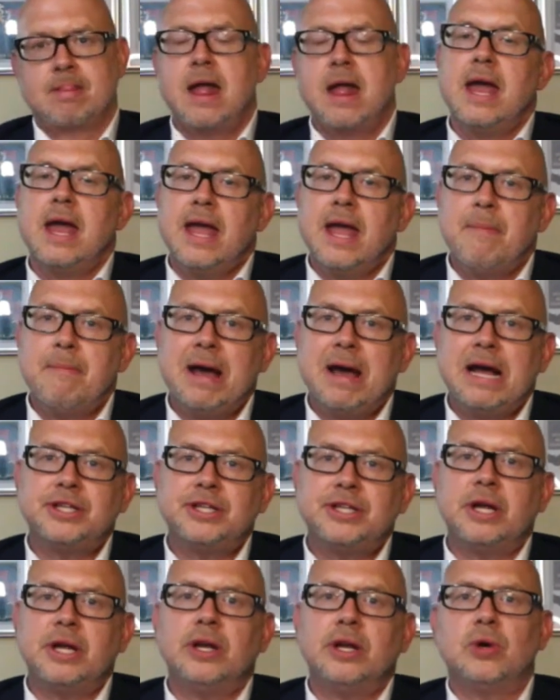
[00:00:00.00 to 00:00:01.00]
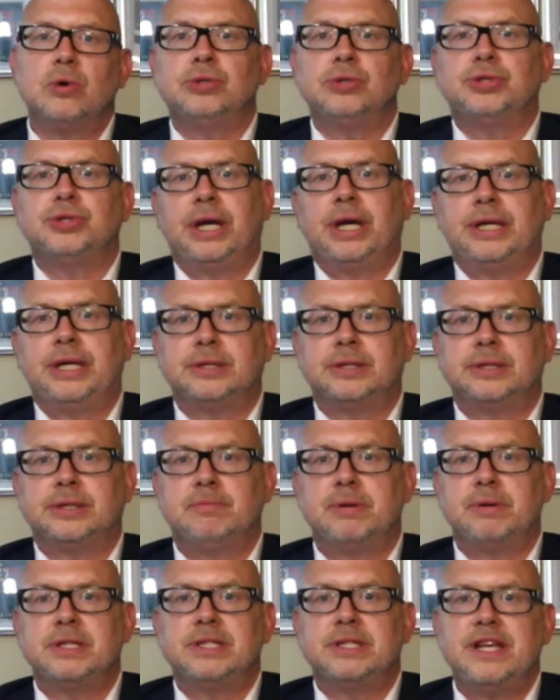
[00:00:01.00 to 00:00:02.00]
Imagine a negotiation
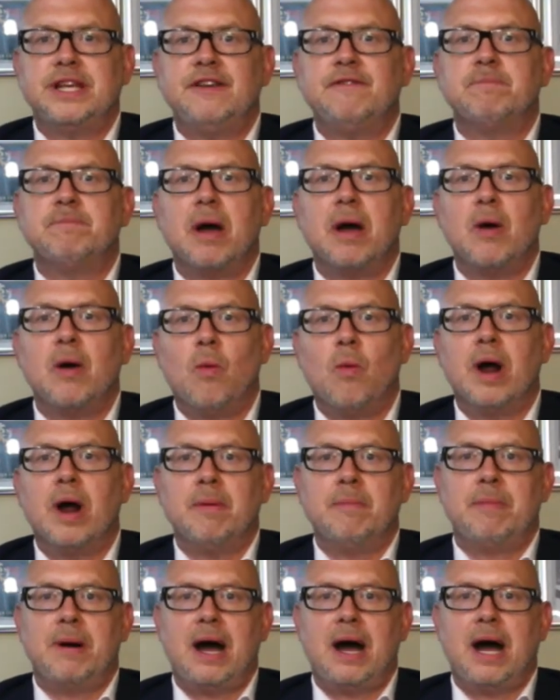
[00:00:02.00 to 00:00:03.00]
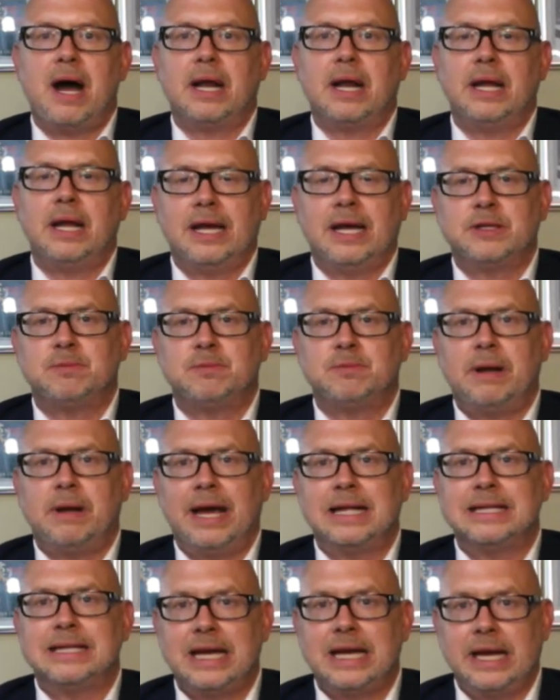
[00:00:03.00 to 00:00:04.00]
perceived by one party as
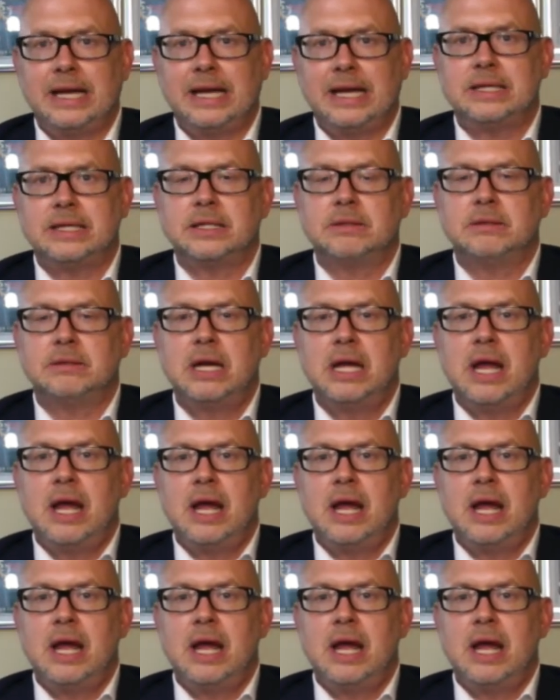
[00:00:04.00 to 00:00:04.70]
playing tennis,